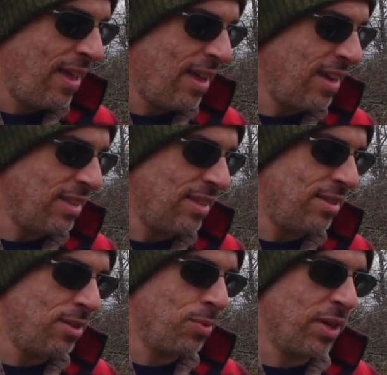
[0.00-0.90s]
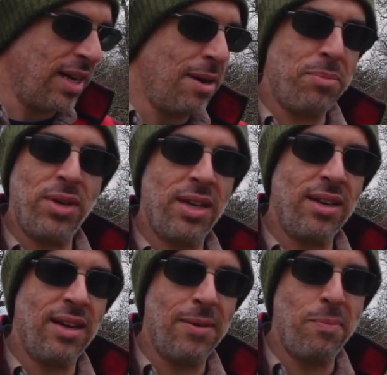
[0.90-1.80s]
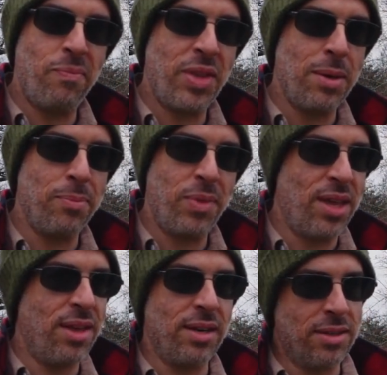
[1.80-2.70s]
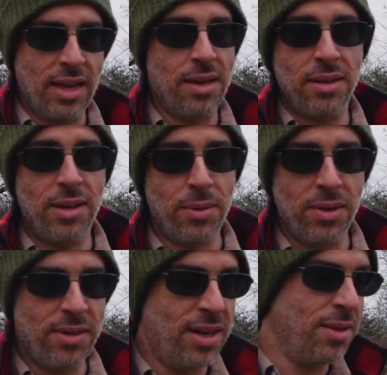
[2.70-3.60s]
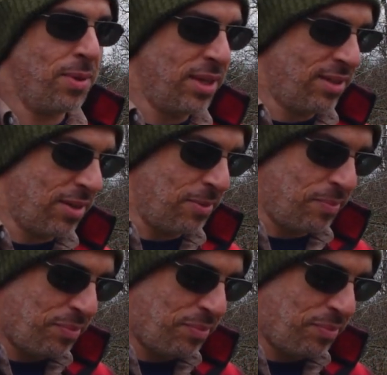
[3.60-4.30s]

And since it's working out pretty good, I think I'm going to order another one so